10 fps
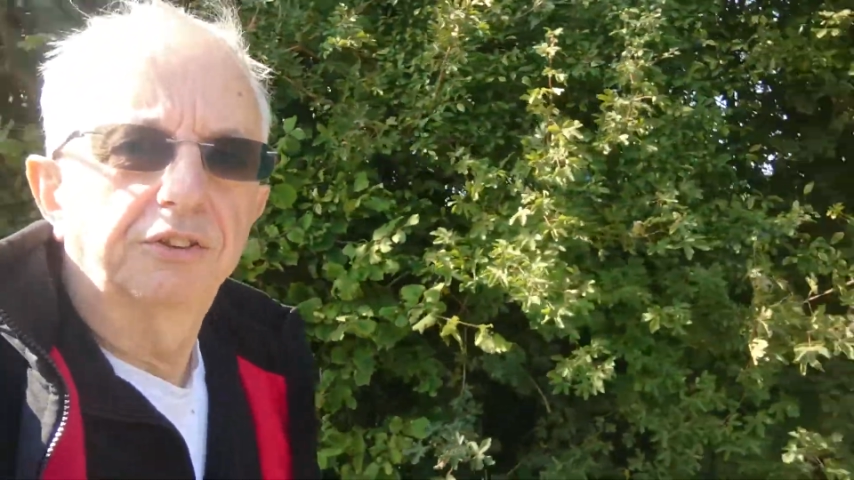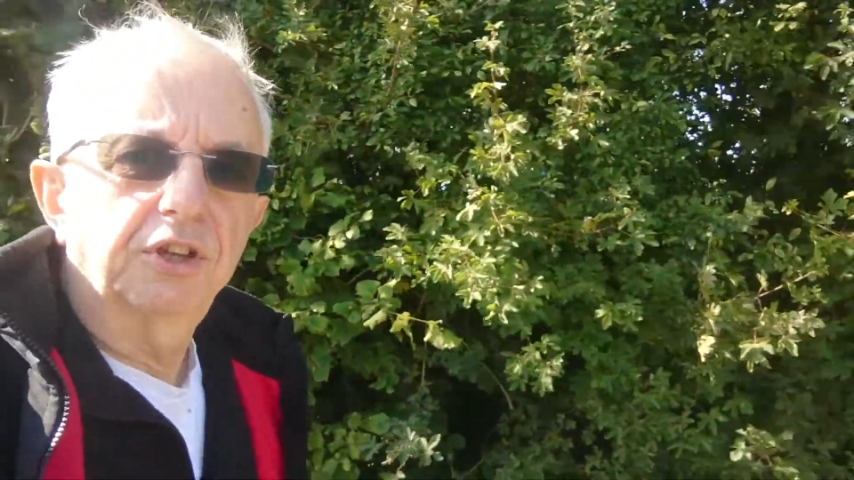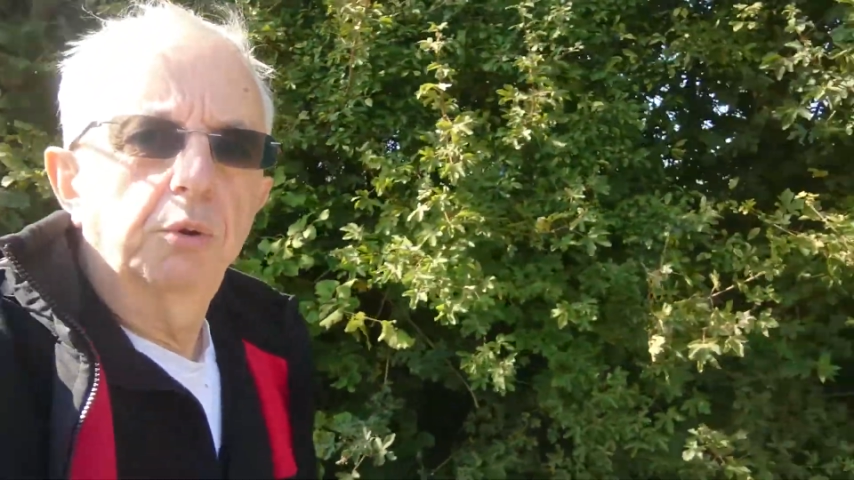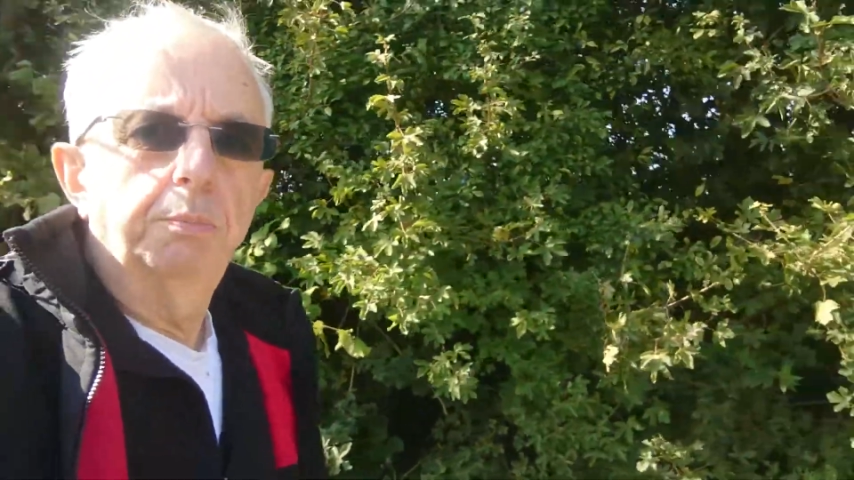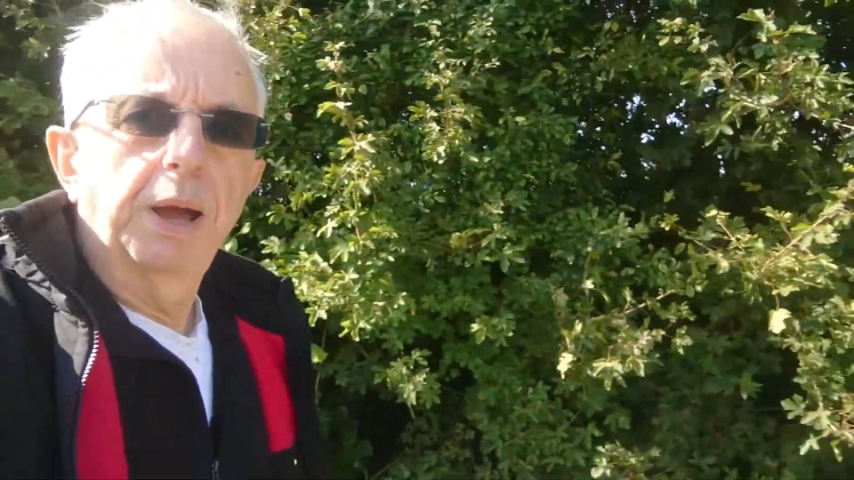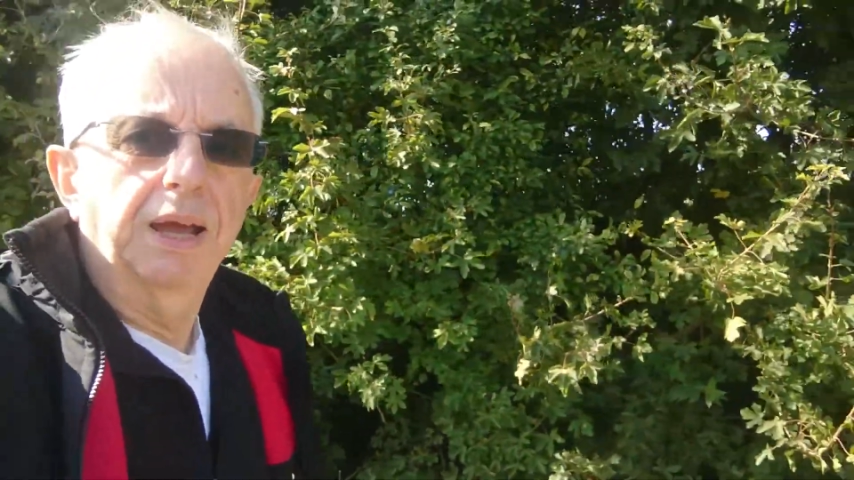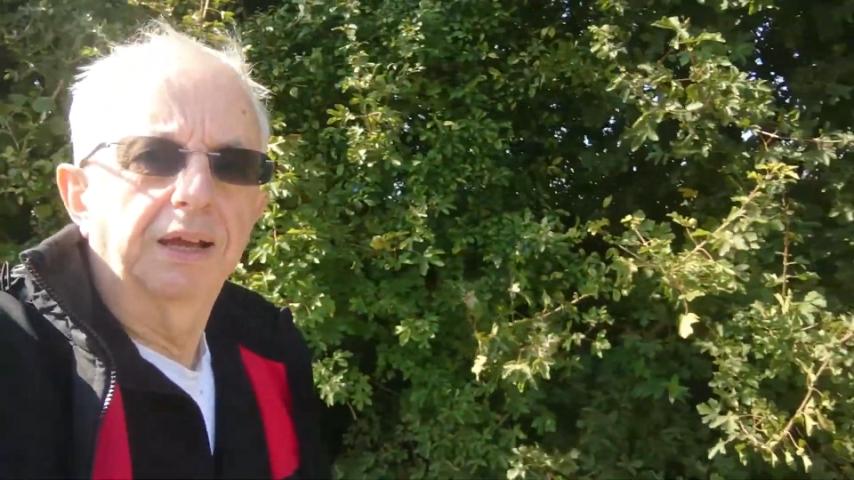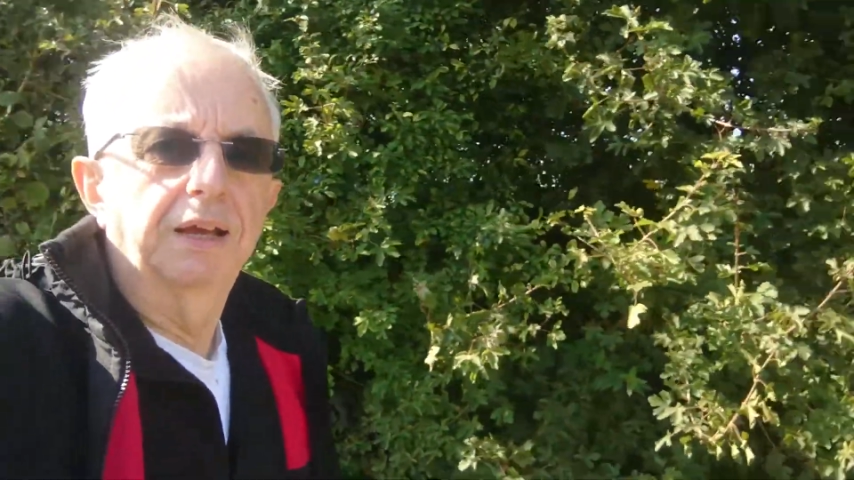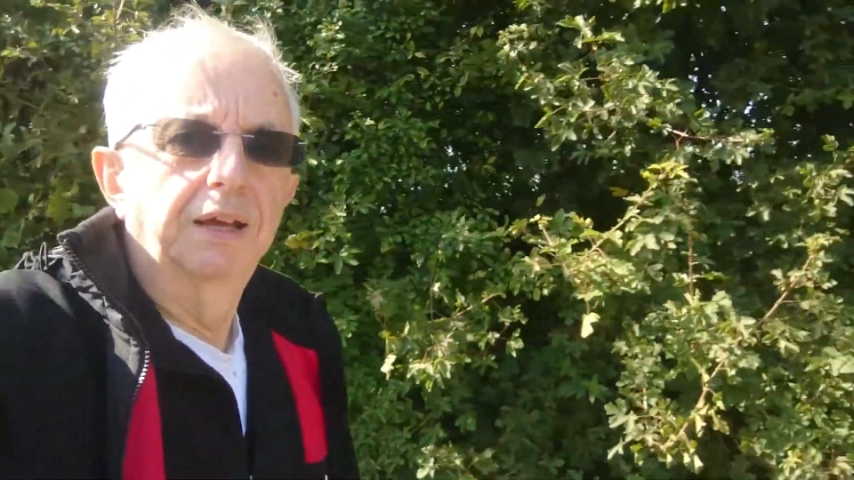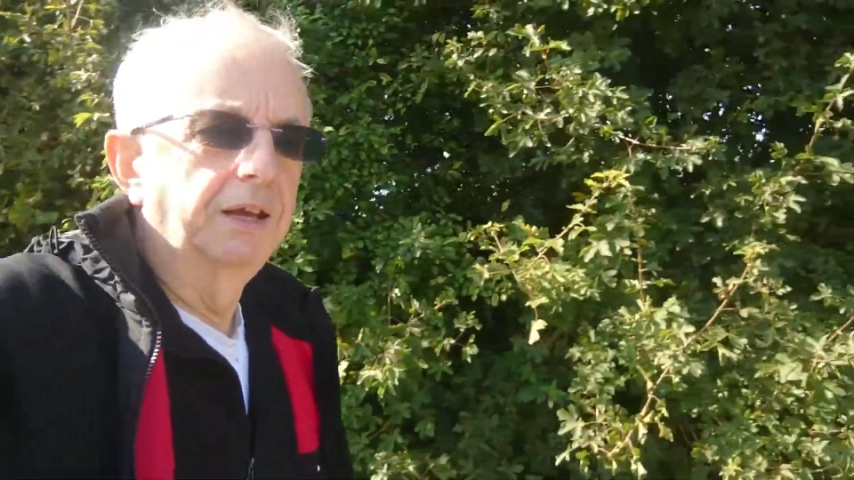let's go
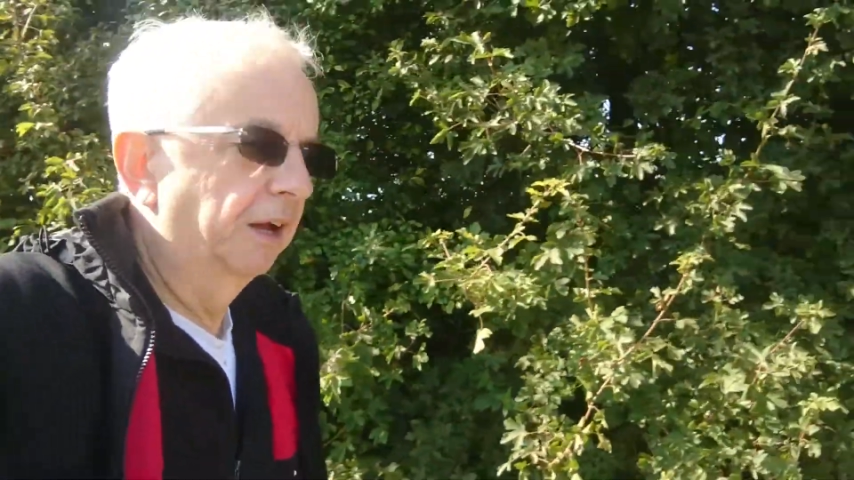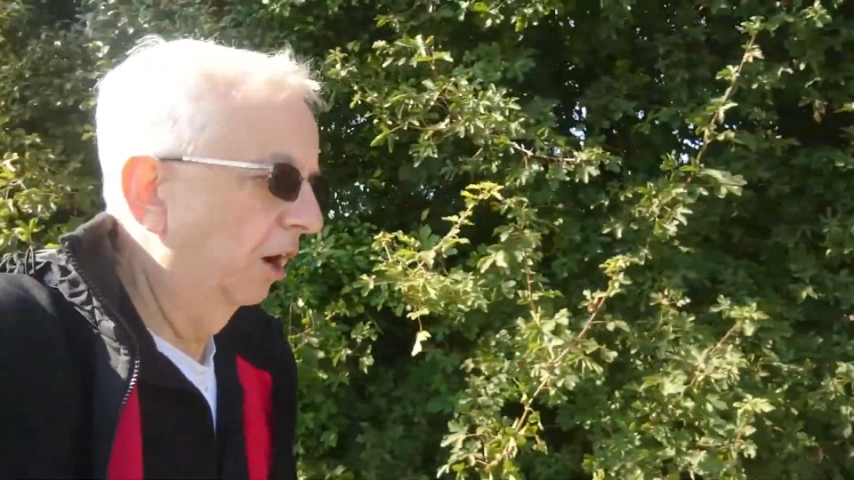back